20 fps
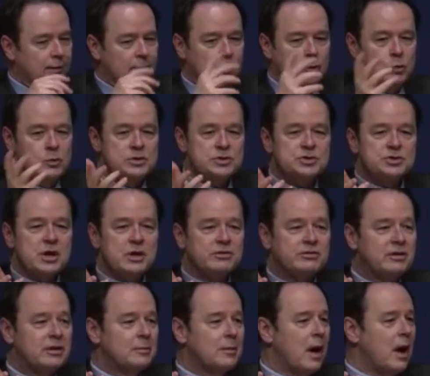who is
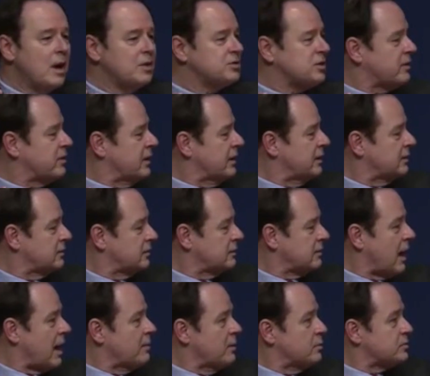Justin Amash? I think at the
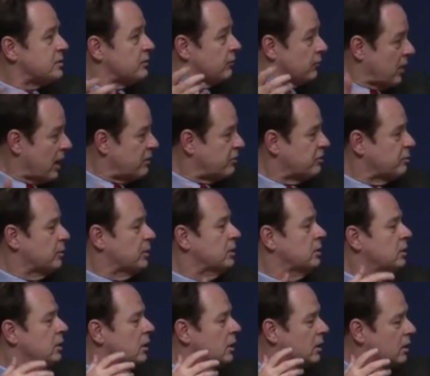time he was a
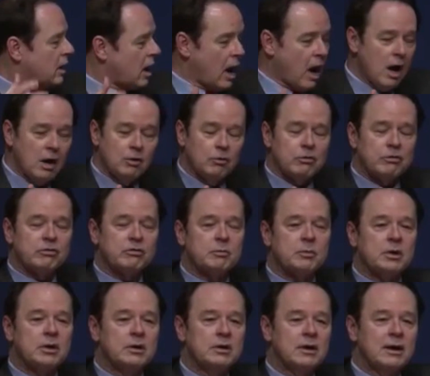freshman
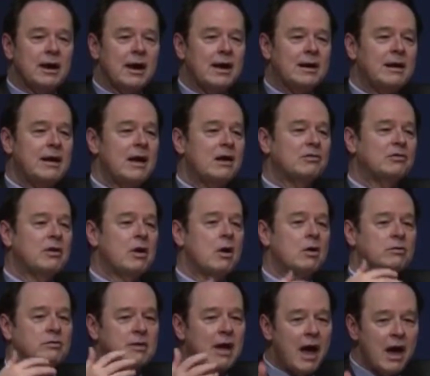congressman, and he has the
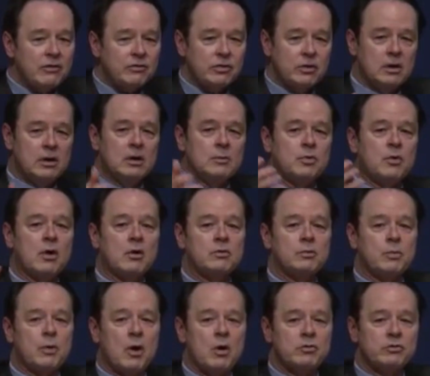audacity to
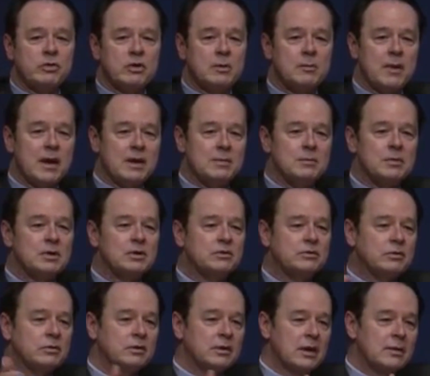propose an
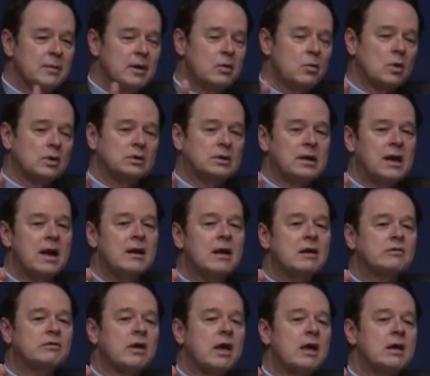amendment to limit what the
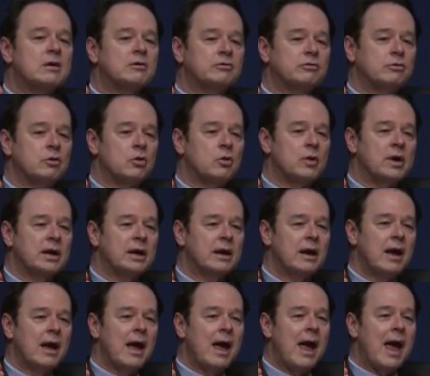NSA is doing.
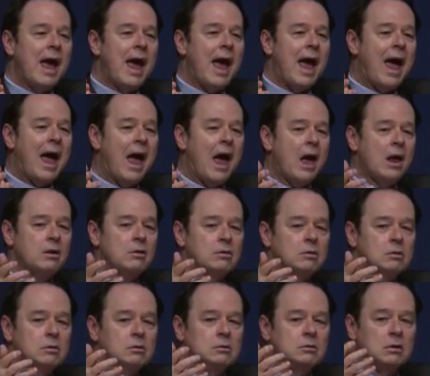
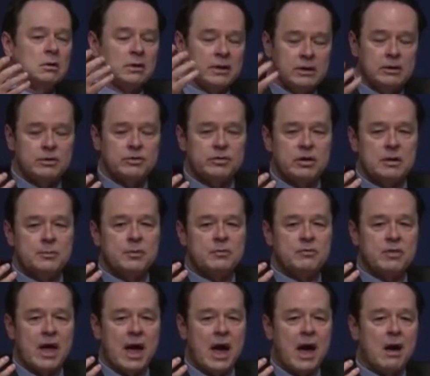And the leadership
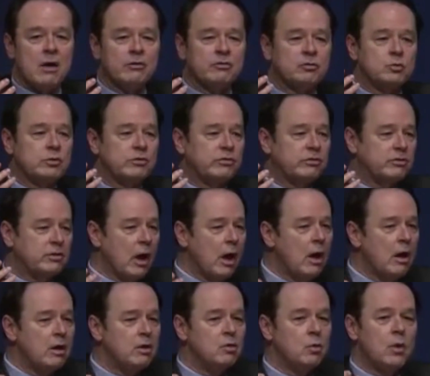of the House was
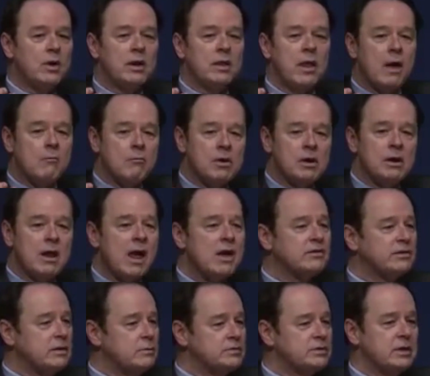stunned when they
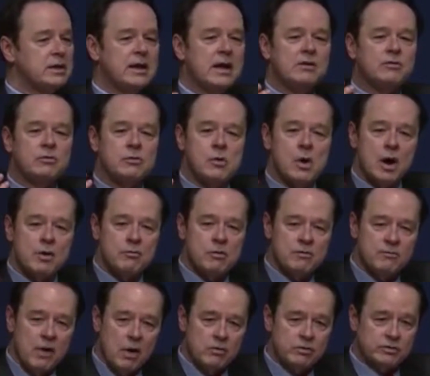realized he was going to get
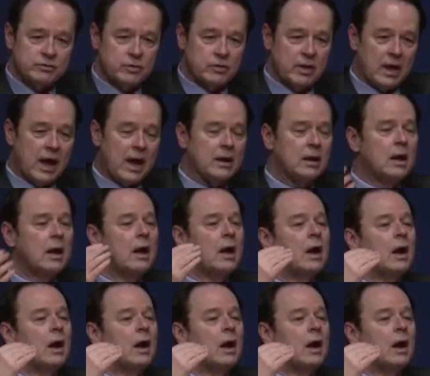200 votes for that,